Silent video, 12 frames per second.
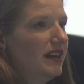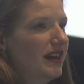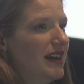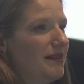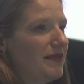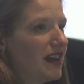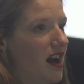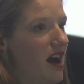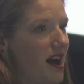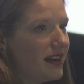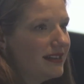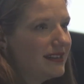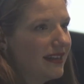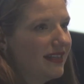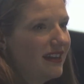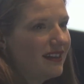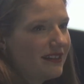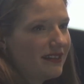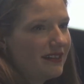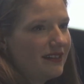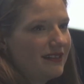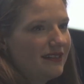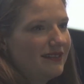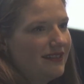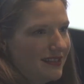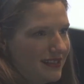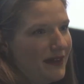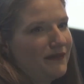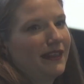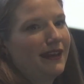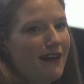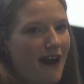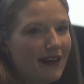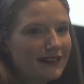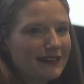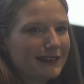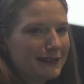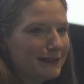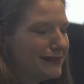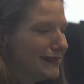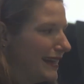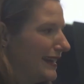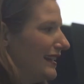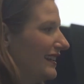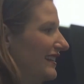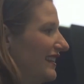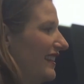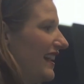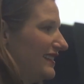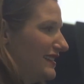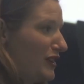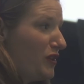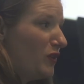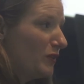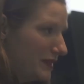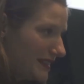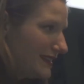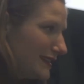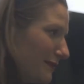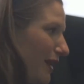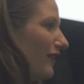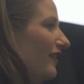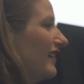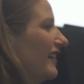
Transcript: The con is that there's definitely a cost associated. That's their whole business model.